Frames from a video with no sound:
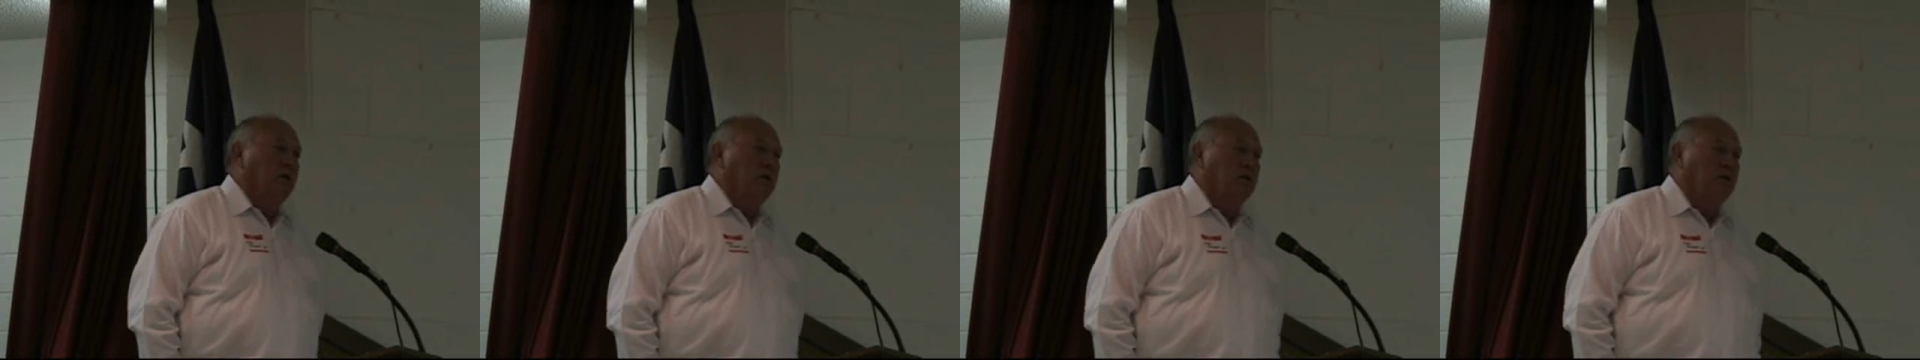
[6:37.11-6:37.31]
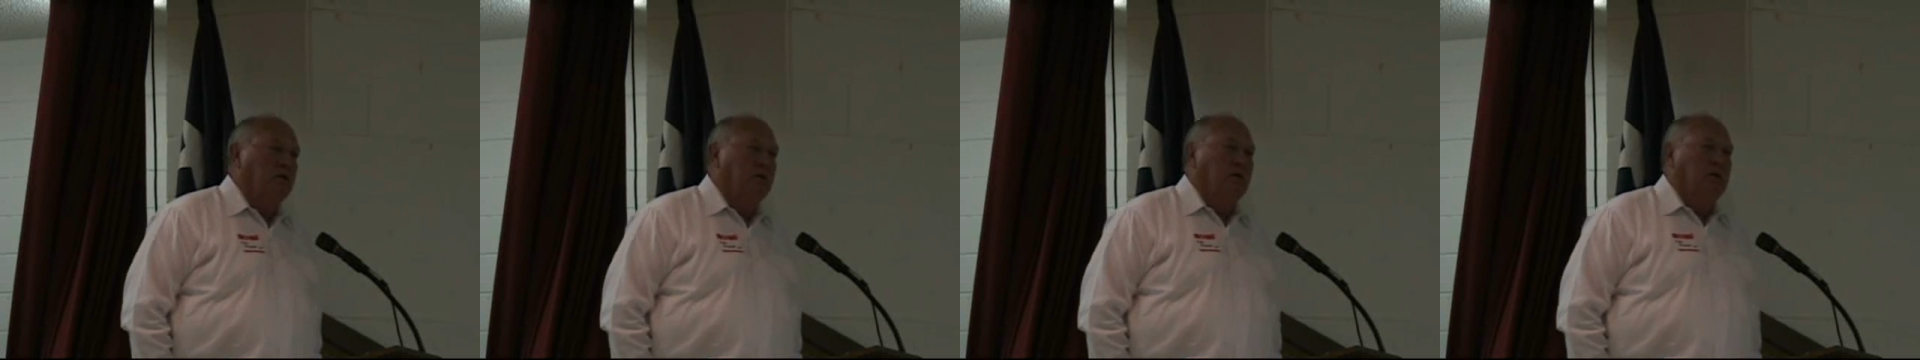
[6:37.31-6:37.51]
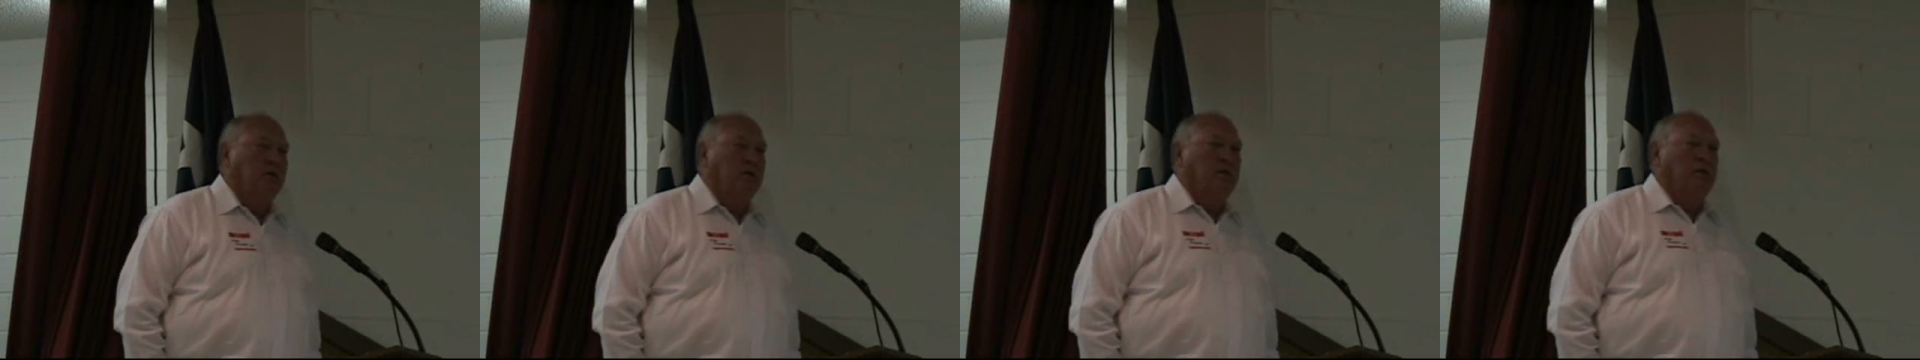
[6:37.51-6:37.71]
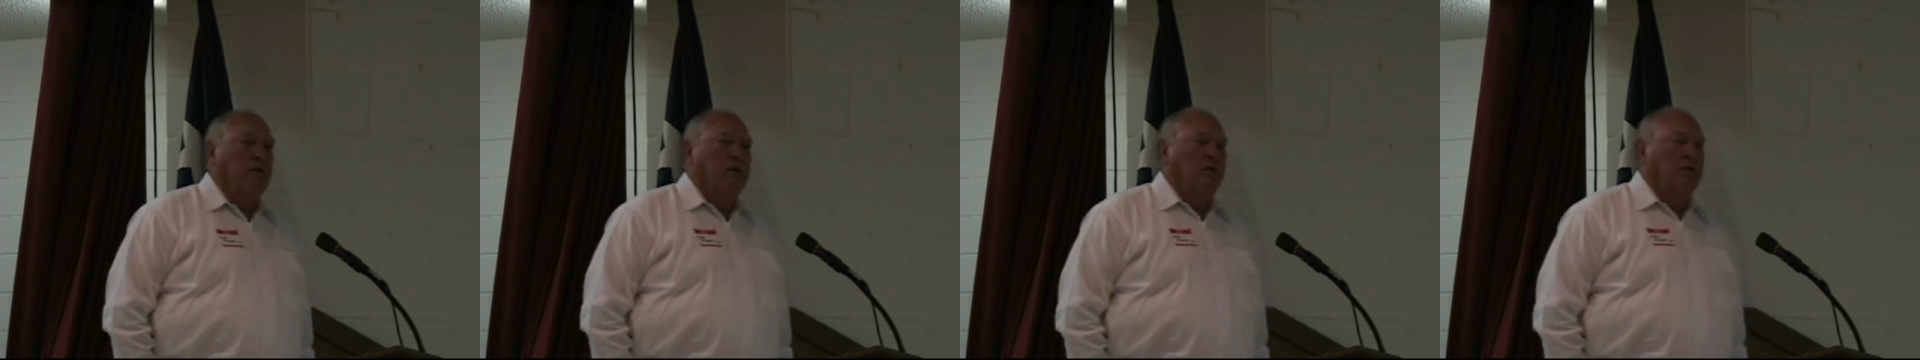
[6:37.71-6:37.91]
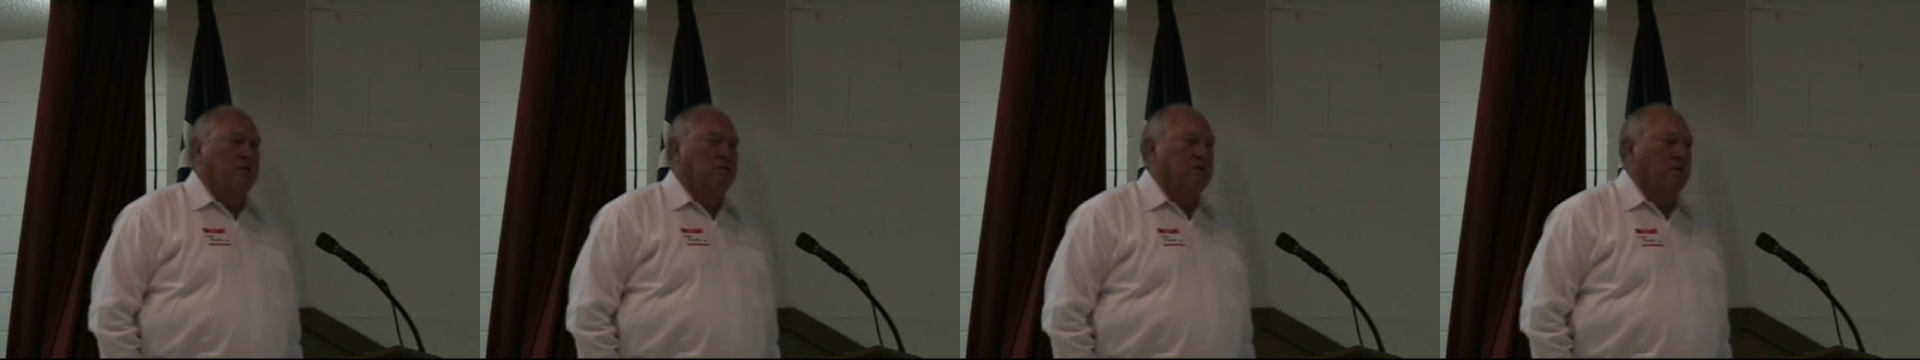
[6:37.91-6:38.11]
I have so
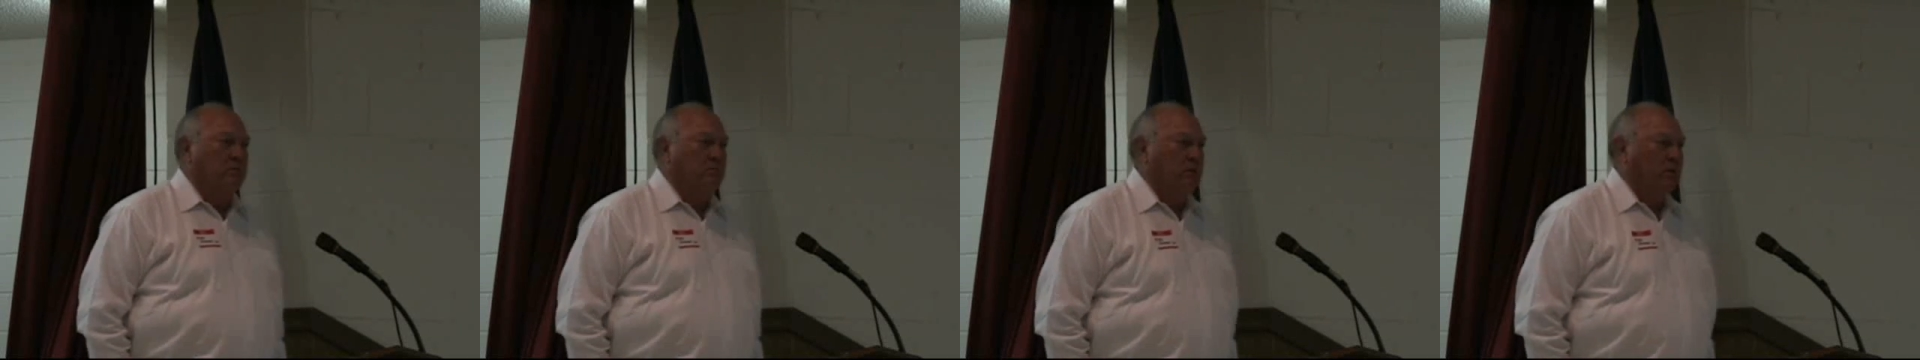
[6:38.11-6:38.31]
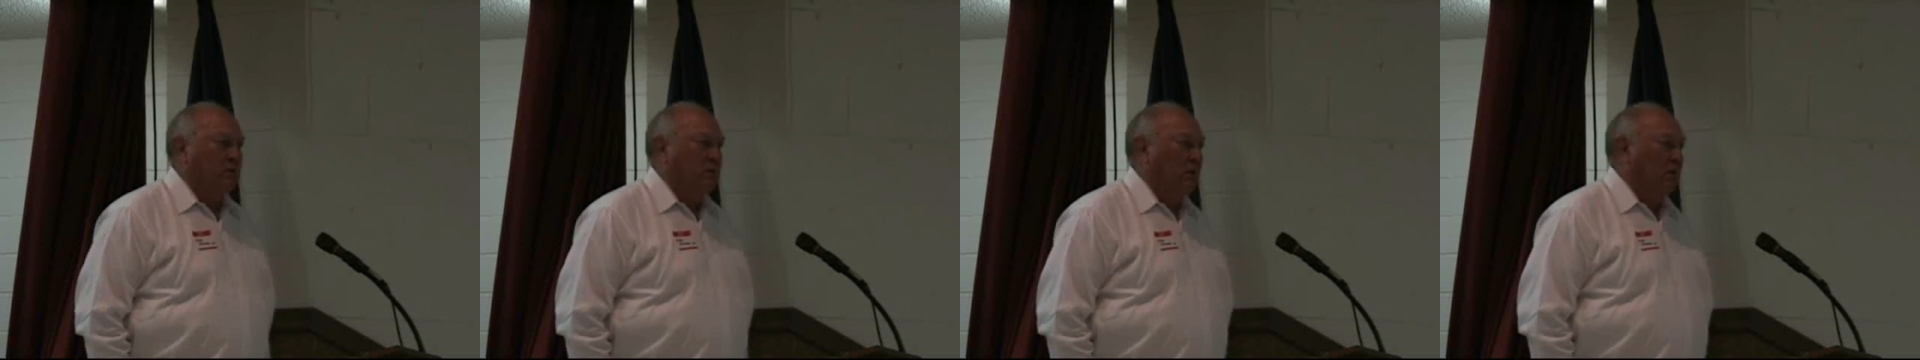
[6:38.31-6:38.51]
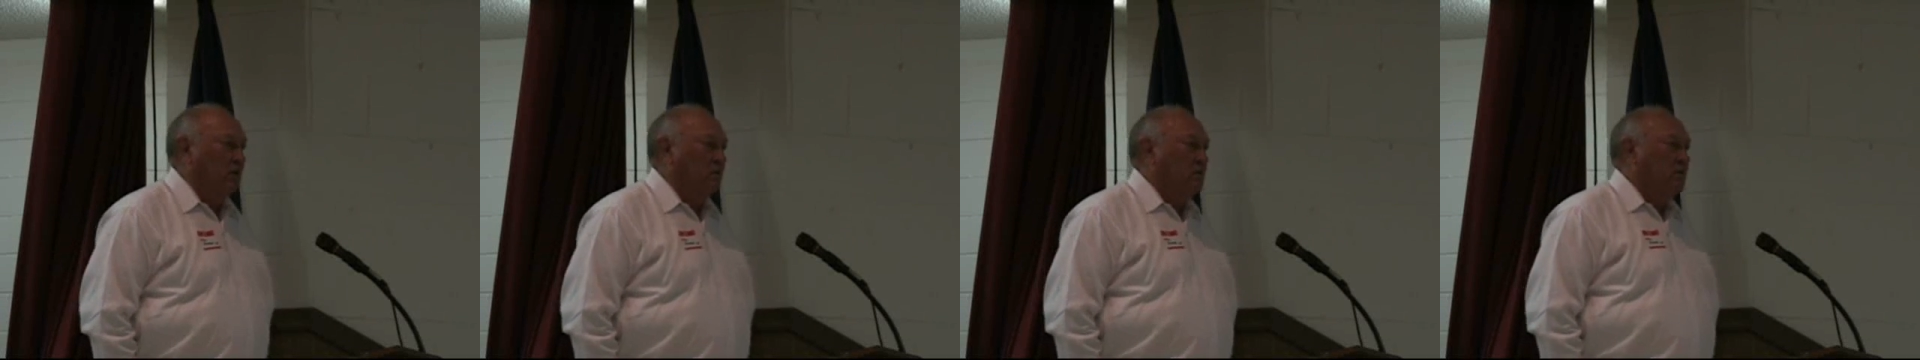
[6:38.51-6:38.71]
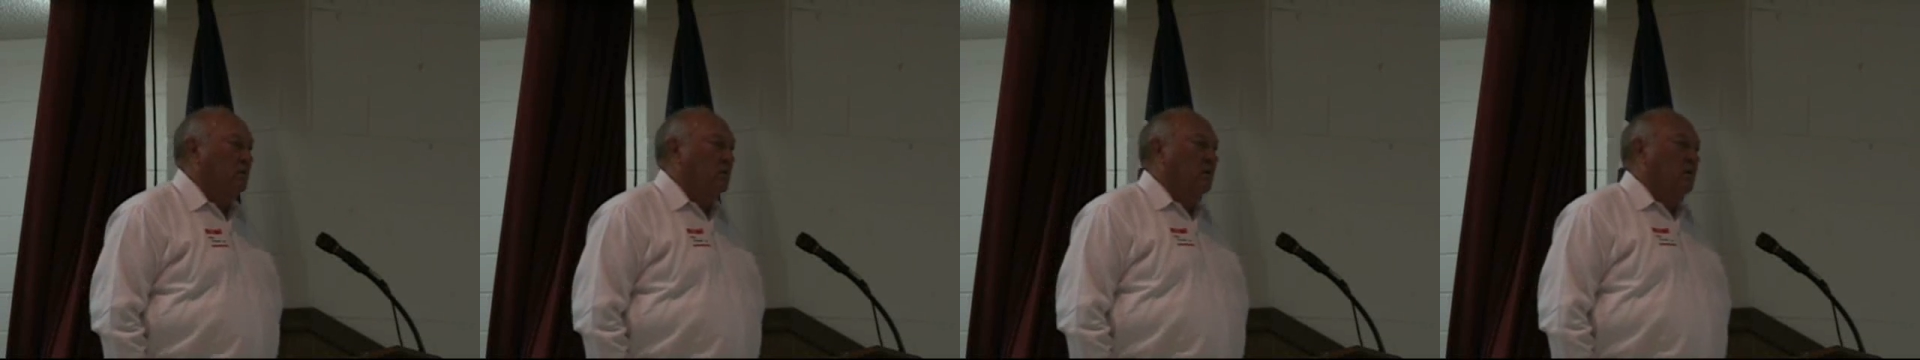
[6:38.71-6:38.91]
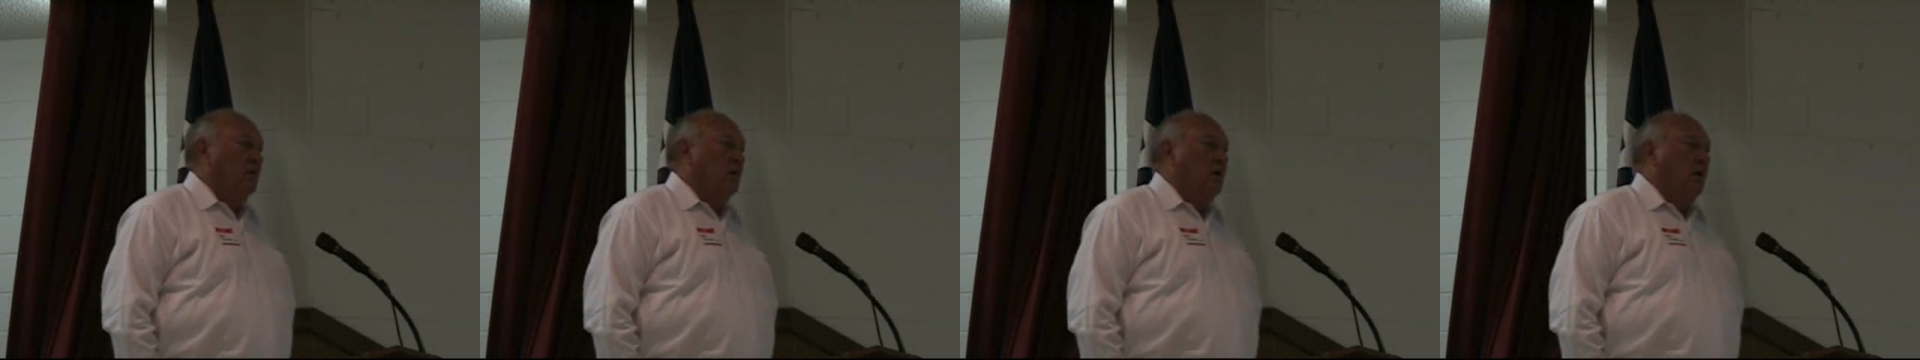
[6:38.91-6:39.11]
much respect
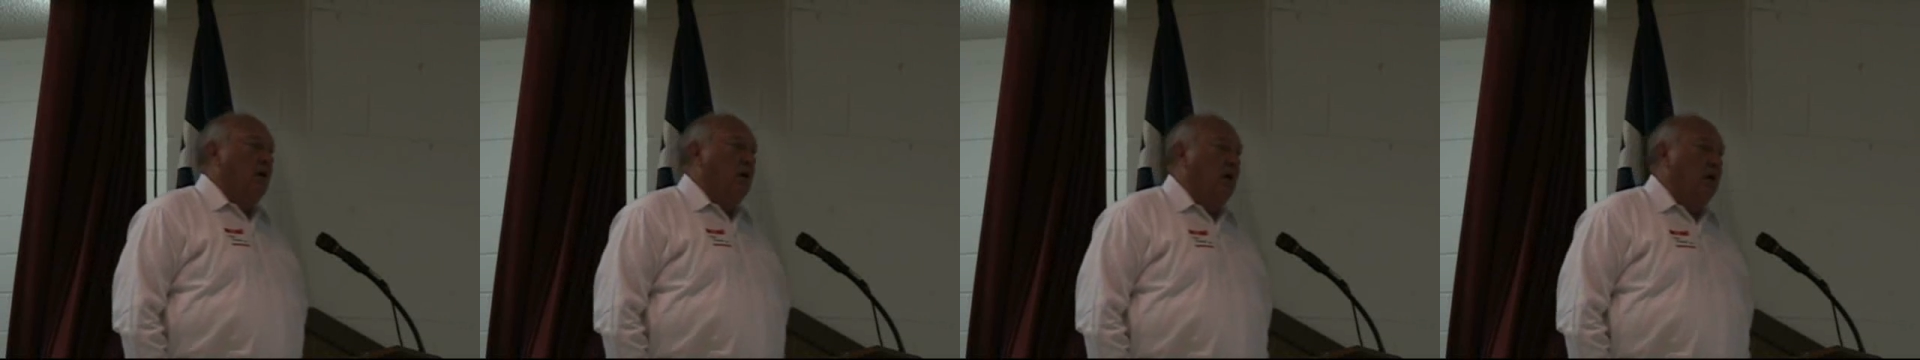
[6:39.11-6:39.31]
for them,